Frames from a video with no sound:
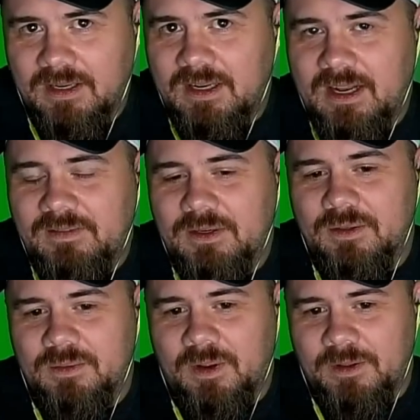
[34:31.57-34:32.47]
You didn't have to go
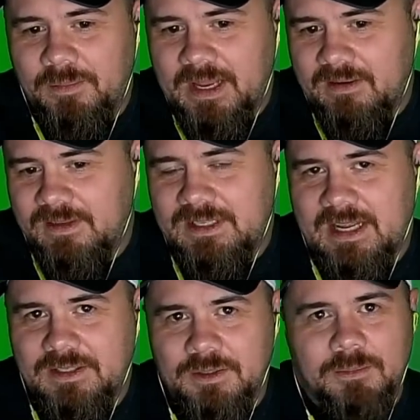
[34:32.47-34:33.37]
through all the pain of a
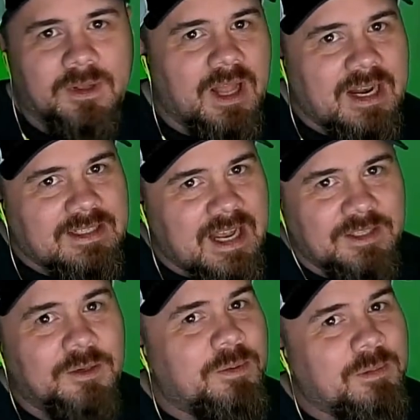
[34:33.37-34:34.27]
tattoo. But a lot of
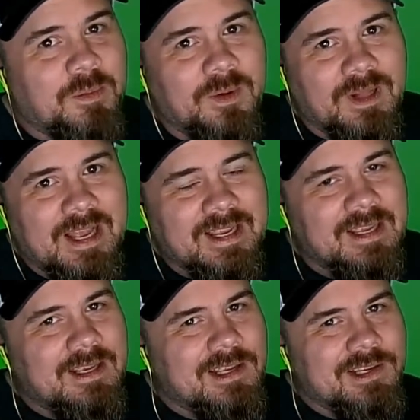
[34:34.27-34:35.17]
tattoo people were like,
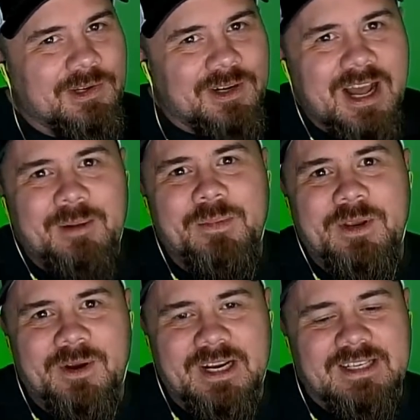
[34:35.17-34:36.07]
you're not a
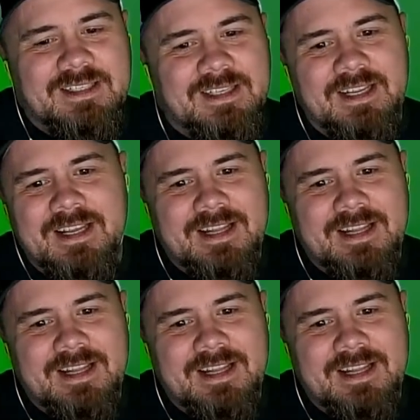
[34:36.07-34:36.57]
purist.